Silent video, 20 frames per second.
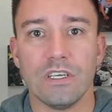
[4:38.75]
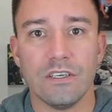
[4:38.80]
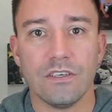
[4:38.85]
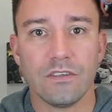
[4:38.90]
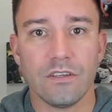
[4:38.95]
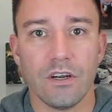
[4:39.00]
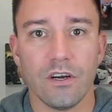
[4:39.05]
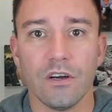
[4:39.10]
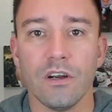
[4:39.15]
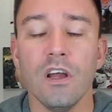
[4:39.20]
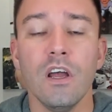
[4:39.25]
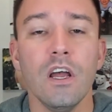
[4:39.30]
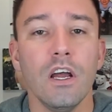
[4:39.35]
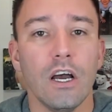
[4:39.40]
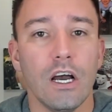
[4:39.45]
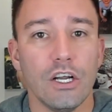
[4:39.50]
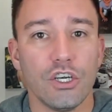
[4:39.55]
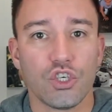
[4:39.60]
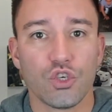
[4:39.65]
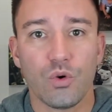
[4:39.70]
Is there
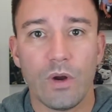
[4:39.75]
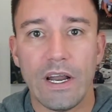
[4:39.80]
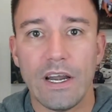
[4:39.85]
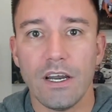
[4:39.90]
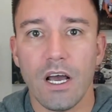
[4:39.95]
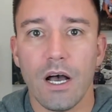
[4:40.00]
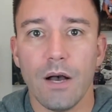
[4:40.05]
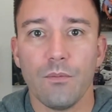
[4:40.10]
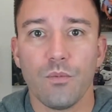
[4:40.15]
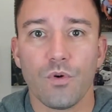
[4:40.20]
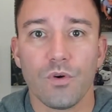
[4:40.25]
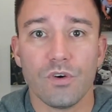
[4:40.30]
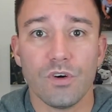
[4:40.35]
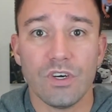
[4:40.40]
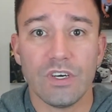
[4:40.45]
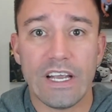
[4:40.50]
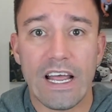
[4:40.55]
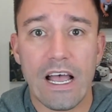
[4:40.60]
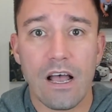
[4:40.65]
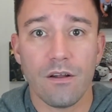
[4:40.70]
a trend upward
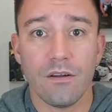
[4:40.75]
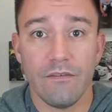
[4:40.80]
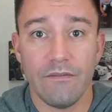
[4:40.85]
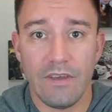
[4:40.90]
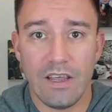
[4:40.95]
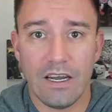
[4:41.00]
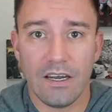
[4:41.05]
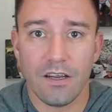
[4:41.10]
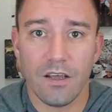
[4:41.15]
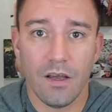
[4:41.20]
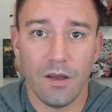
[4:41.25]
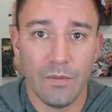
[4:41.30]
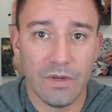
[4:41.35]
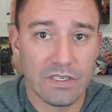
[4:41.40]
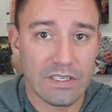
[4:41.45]
or down of income?